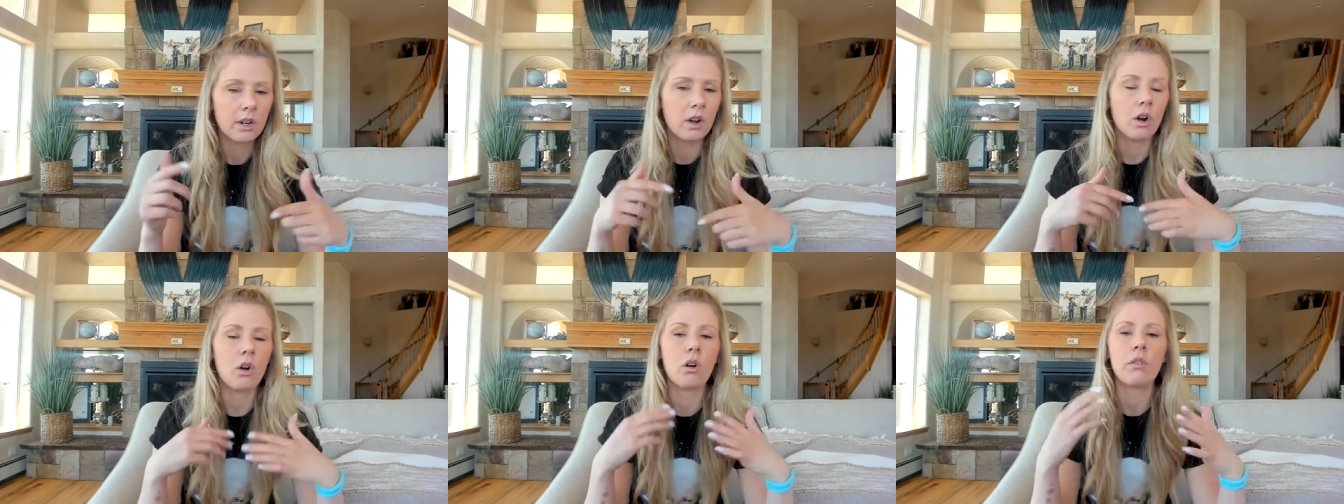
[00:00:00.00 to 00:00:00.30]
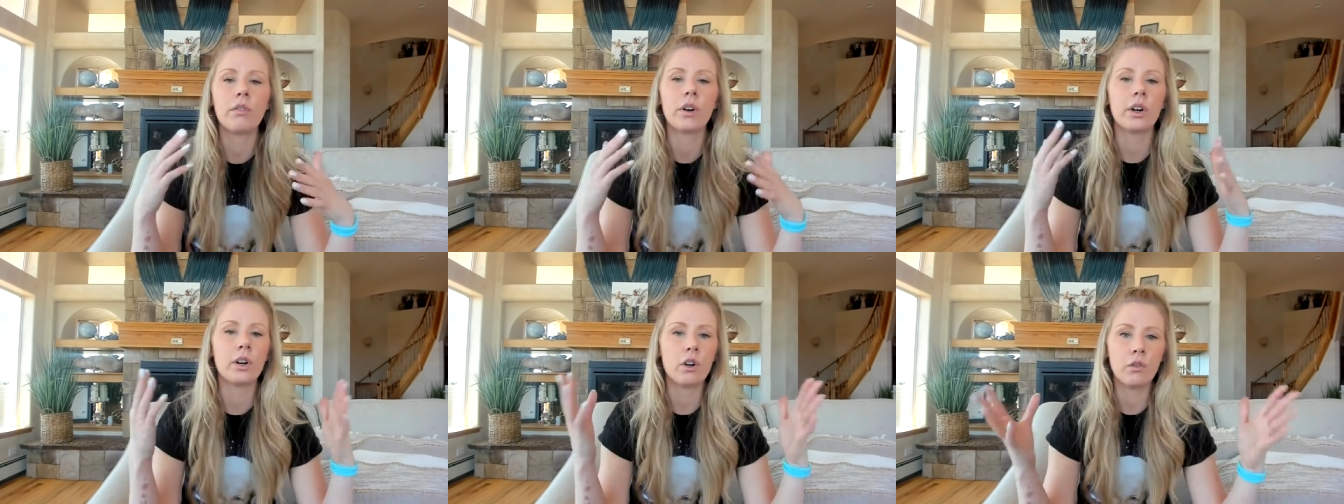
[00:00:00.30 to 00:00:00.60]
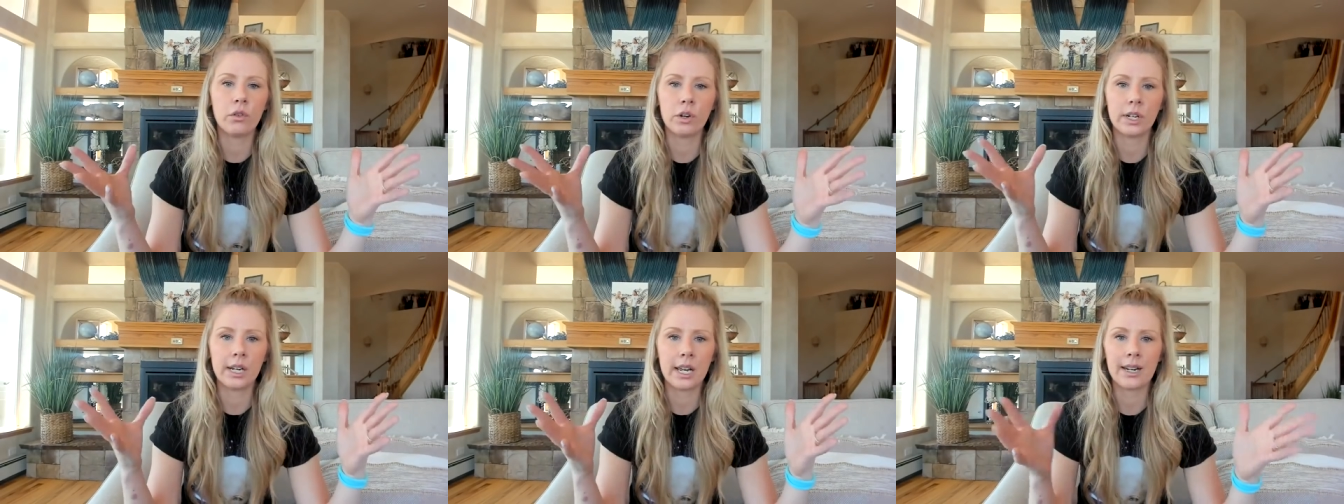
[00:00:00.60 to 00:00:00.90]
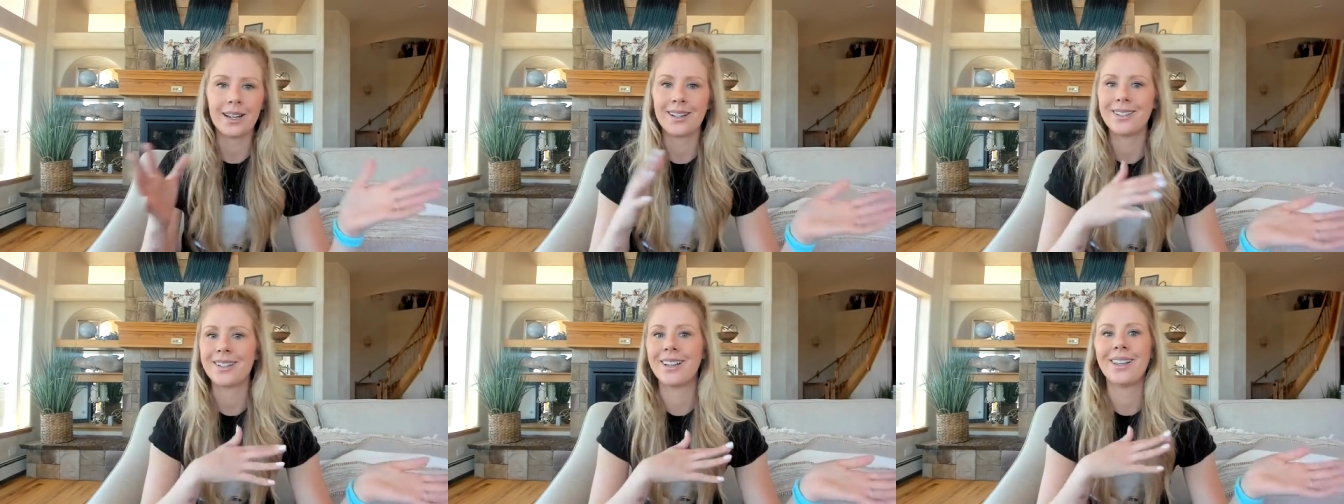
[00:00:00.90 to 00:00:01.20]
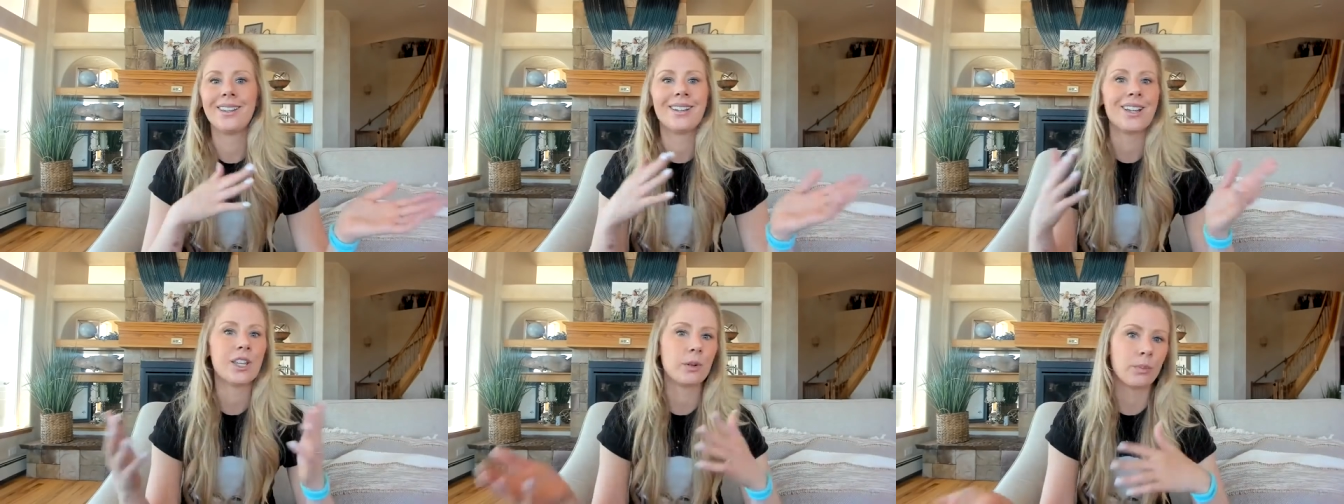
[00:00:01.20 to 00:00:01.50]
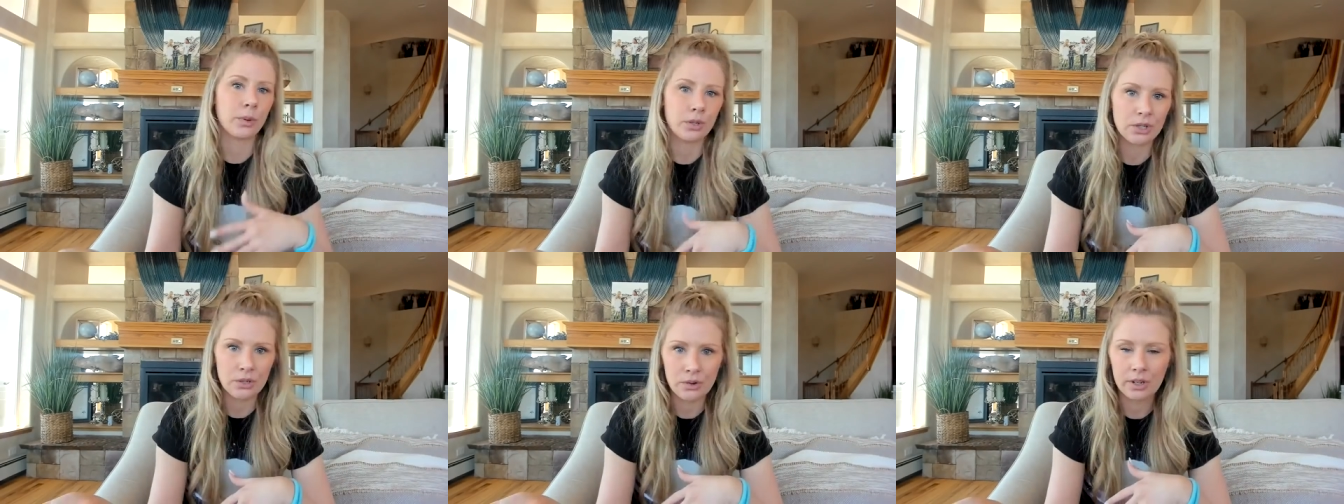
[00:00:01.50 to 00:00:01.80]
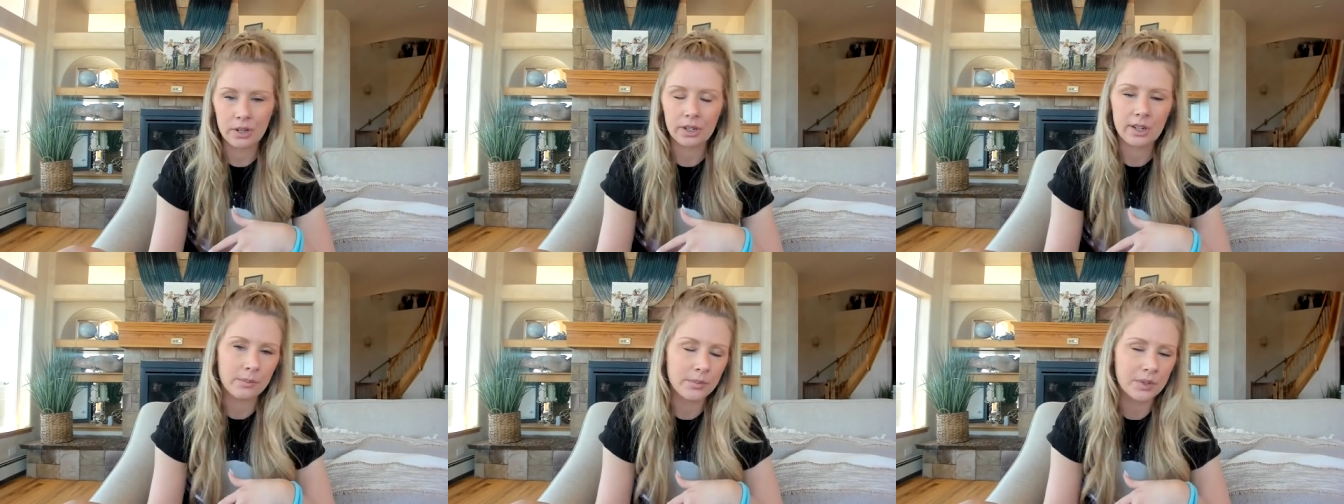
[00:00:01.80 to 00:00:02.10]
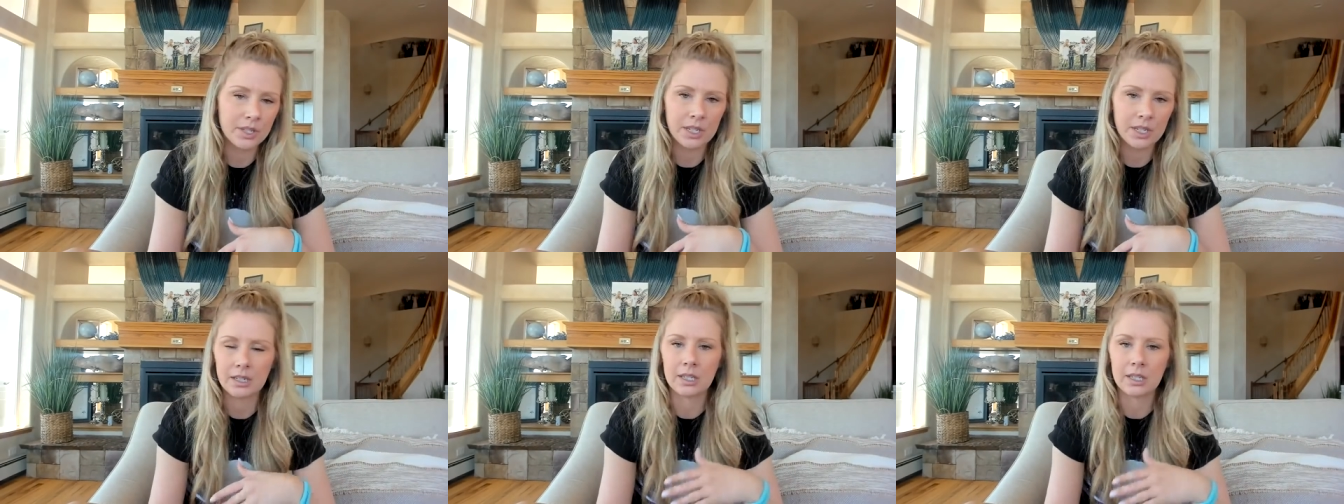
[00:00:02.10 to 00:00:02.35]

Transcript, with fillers: over and over again until another persona comes in